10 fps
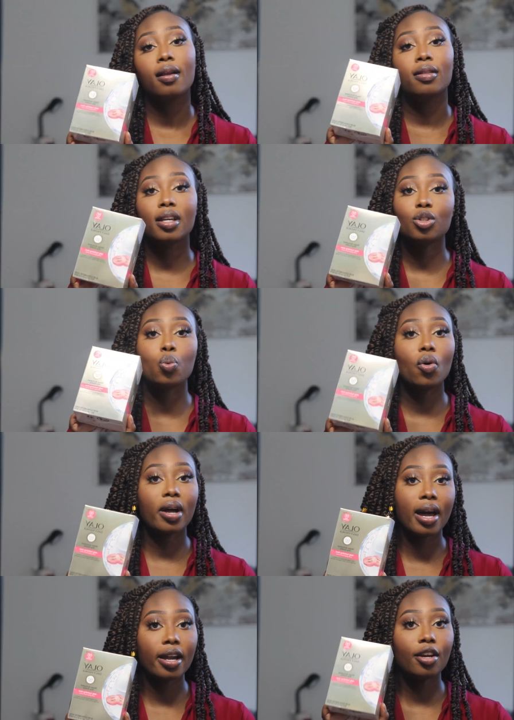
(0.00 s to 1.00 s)
this will
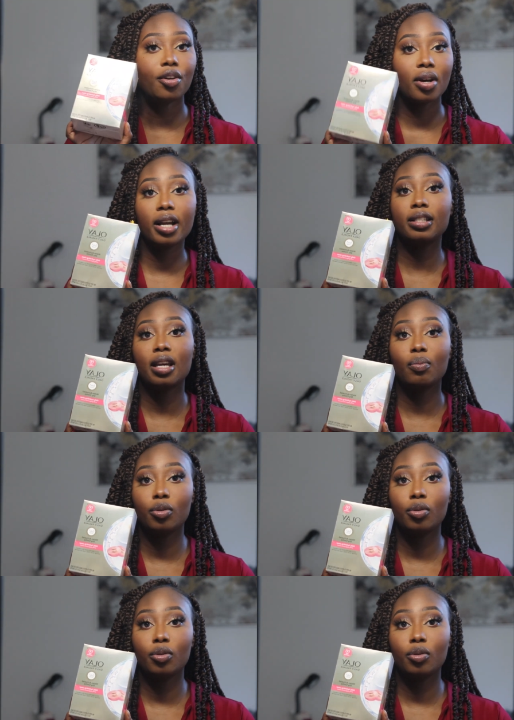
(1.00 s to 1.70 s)
cut your nighttime